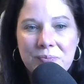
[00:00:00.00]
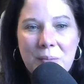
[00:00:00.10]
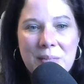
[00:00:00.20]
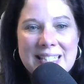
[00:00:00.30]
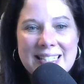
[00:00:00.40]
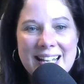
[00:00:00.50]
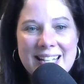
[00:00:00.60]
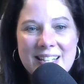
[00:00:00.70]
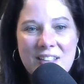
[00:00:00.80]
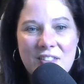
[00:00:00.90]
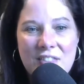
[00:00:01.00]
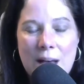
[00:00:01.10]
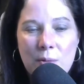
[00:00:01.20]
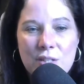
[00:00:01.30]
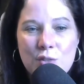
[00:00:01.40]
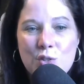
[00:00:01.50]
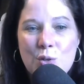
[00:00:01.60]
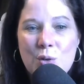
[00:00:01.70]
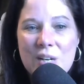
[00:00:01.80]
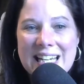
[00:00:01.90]
but he says that that was a
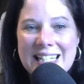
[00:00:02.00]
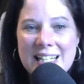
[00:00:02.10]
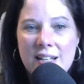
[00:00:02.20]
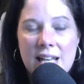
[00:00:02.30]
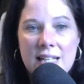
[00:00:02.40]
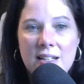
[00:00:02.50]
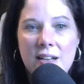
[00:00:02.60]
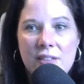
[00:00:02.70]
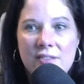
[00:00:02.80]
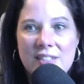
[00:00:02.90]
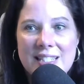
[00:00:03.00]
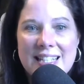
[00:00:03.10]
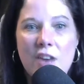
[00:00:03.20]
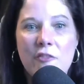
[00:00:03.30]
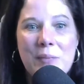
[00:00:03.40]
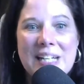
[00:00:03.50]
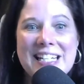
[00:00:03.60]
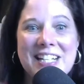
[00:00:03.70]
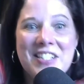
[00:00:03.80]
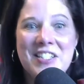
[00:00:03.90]
story in a, in of, of itself but he
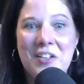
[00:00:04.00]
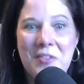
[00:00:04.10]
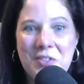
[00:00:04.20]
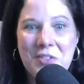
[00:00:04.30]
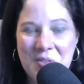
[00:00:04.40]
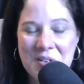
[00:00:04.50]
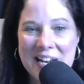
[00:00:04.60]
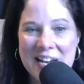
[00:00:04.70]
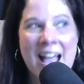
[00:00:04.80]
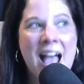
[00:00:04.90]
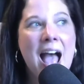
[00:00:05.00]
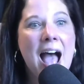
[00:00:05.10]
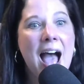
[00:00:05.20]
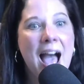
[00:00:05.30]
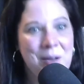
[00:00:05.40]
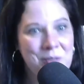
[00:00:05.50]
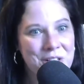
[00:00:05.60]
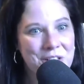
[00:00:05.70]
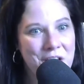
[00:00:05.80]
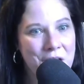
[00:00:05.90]
doesn't tell the story i want
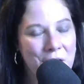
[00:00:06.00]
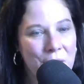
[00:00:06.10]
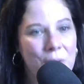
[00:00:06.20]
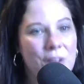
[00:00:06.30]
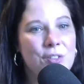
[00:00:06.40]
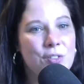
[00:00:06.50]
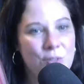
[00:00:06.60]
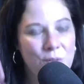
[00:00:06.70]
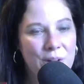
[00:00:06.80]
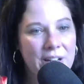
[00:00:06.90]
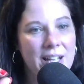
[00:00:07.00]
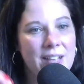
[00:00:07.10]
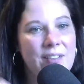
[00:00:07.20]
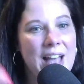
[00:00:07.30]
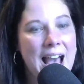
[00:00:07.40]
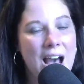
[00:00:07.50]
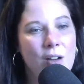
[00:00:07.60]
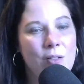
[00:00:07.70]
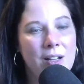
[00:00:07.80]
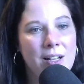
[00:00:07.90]
to know the story of
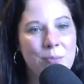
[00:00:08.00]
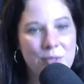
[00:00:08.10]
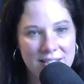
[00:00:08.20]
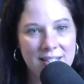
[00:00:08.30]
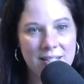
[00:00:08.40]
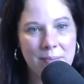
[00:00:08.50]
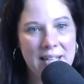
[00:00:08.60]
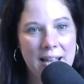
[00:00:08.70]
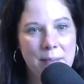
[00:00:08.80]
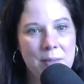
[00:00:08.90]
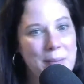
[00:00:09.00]
how priscilla became the